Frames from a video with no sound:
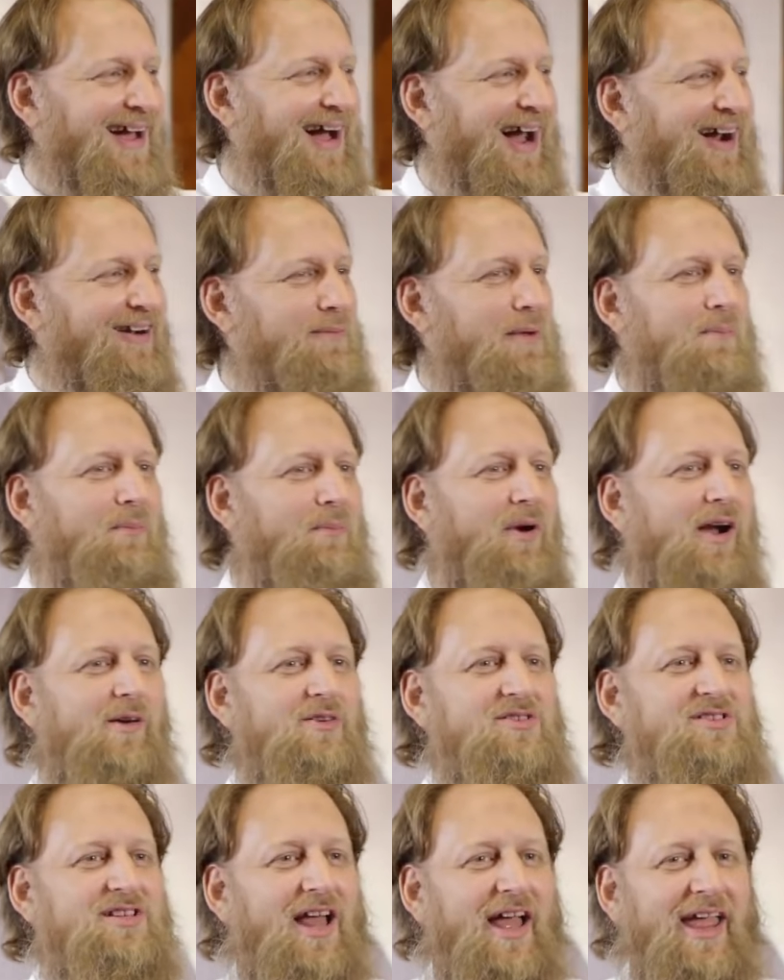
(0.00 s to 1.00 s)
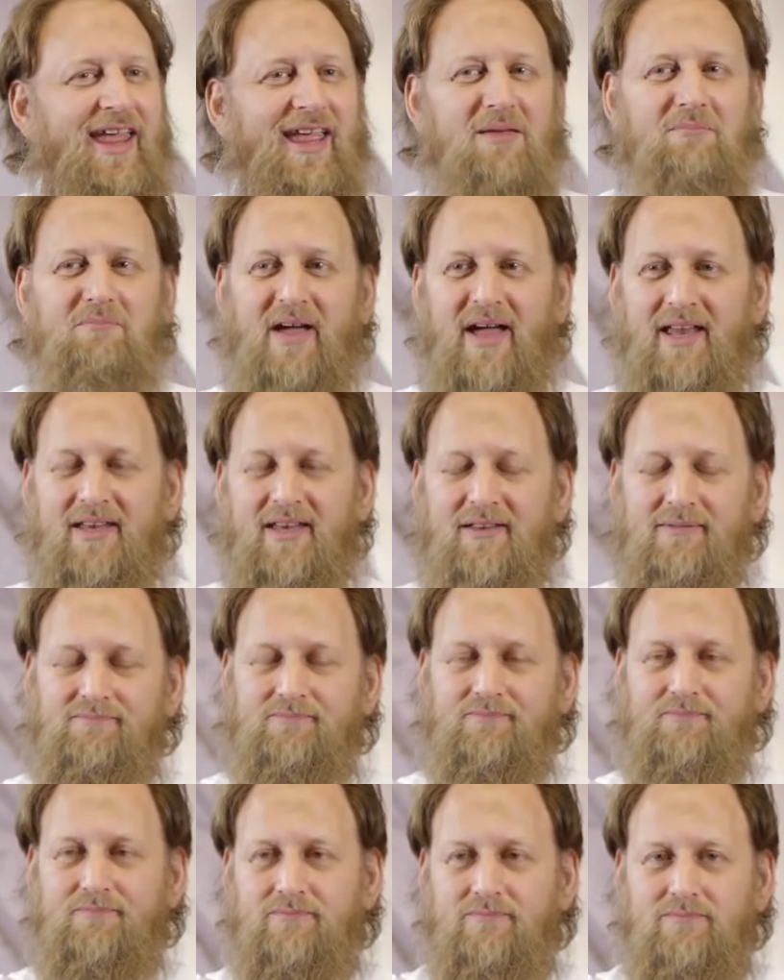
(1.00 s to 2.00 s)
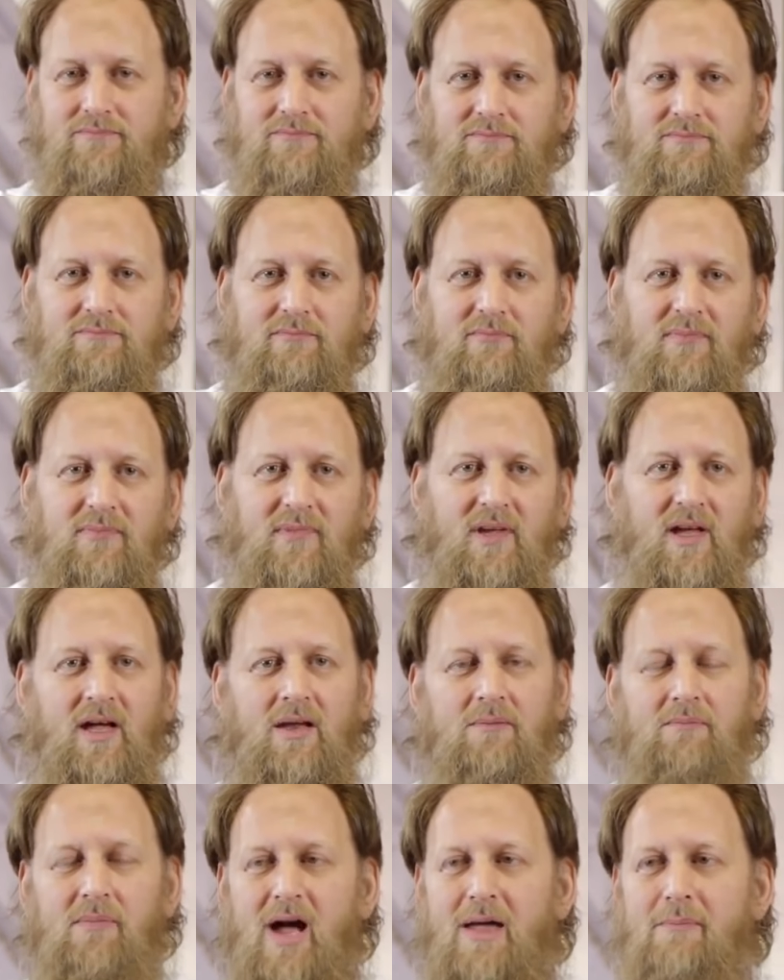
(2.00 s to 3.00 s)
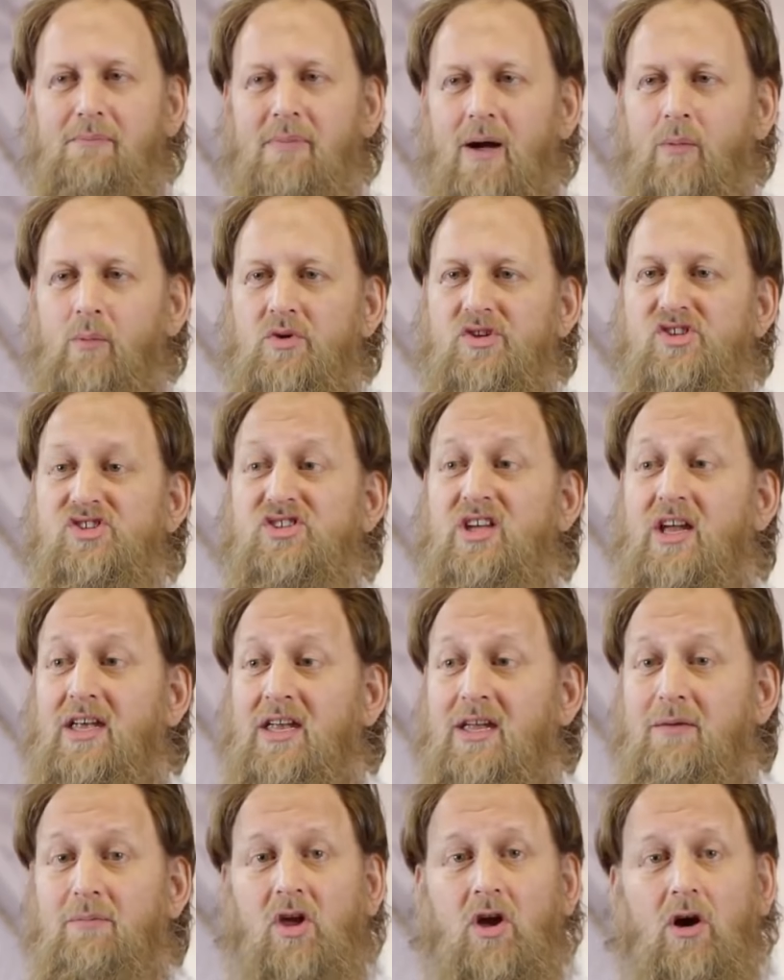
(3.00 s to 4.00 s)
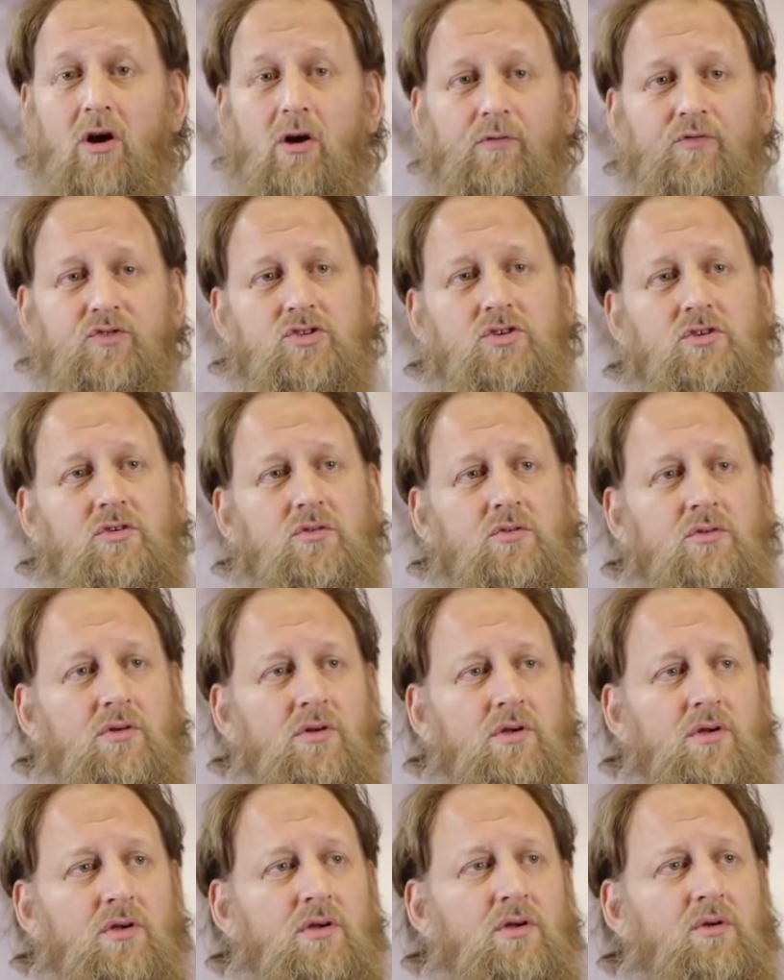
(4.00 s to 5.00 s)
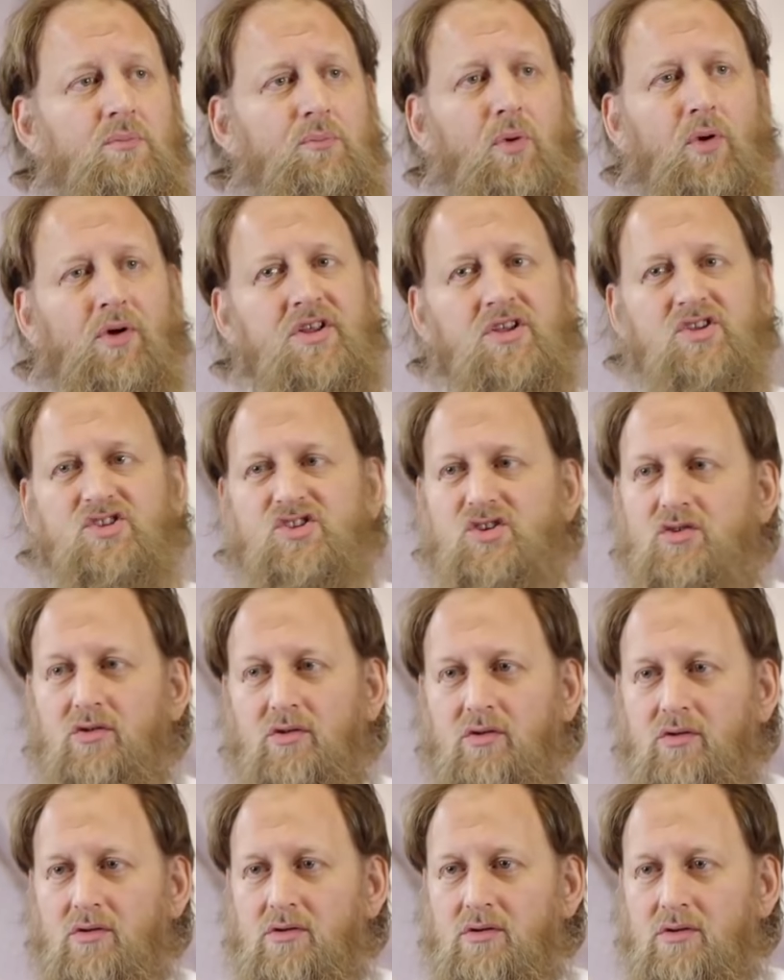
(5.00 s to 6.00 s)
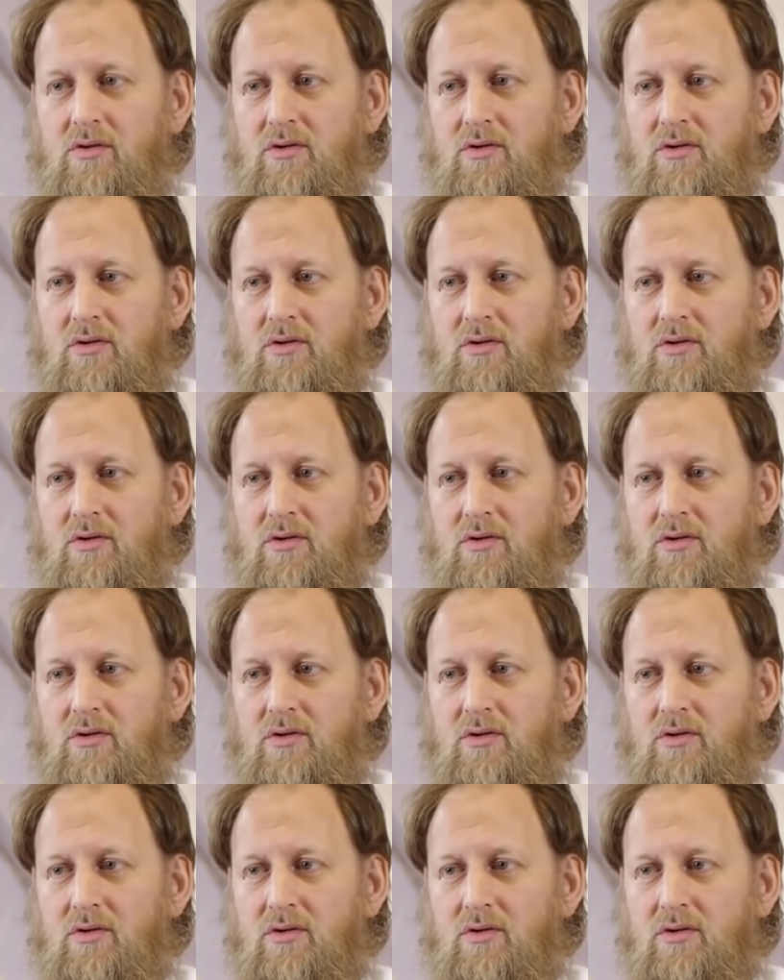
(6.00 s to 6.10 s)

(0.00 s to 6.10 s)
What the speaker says: I remember I was lying in bed, and my mum was sending me off to boarding school.